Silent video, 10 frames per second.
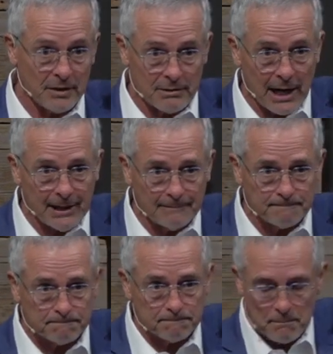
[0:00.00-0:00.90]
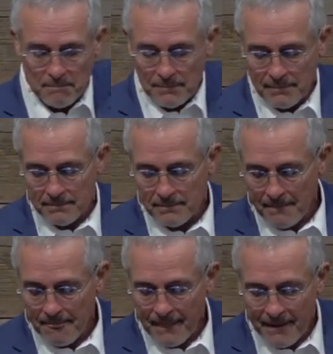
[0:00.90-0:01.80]
right?
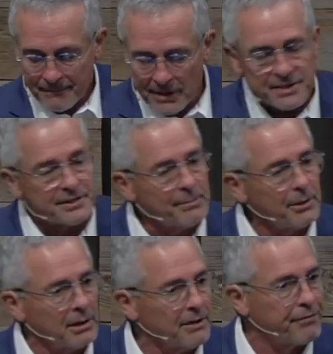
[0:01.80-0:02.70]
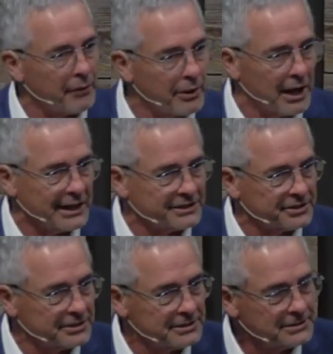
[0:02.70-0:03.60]
Very similarly for
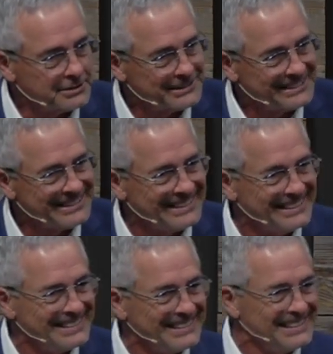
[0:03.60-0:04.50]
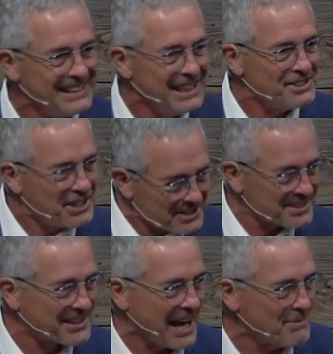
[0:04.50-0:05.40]
us.
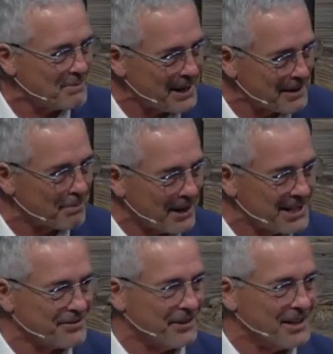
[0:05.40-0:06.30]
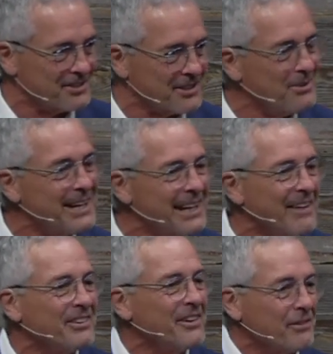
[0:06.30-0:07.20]
Jesus came and paid a price for us so that we can
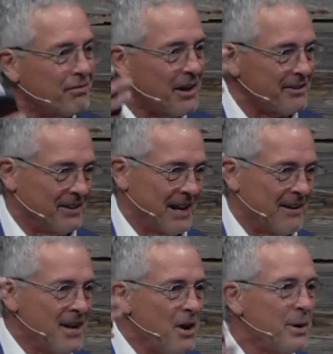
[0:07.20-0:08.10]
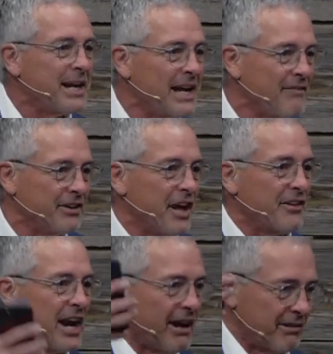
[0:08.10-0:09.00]
have another father now. We can have
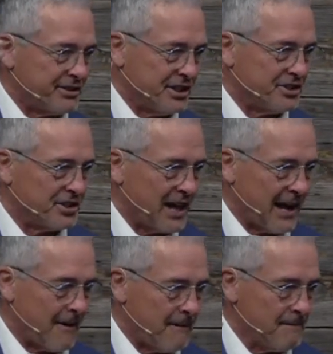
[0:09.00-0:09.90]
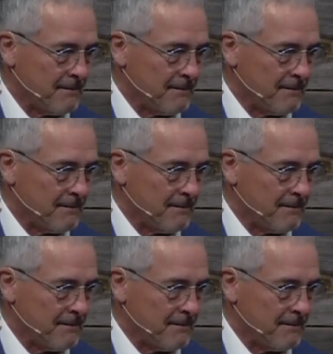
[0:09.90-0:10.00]
another heritage now